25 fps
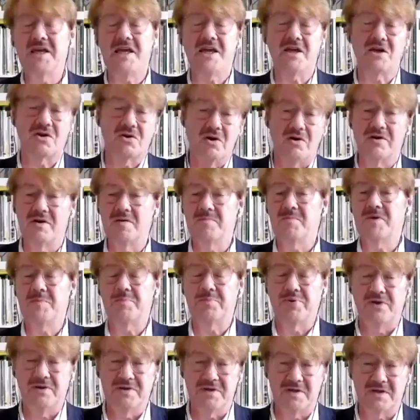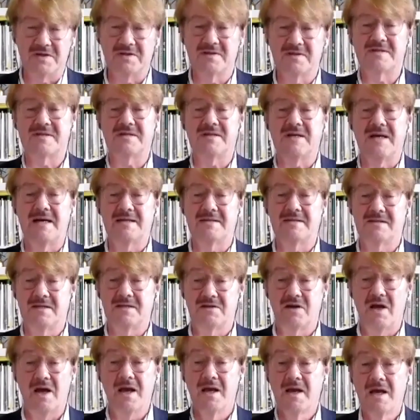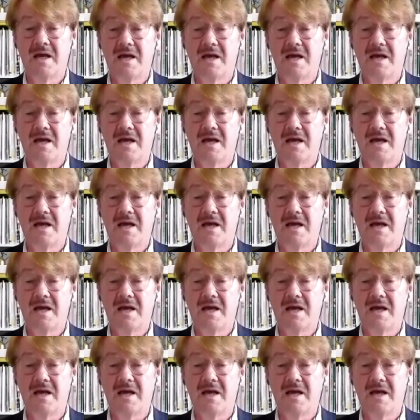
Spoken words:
economy, political science, etc.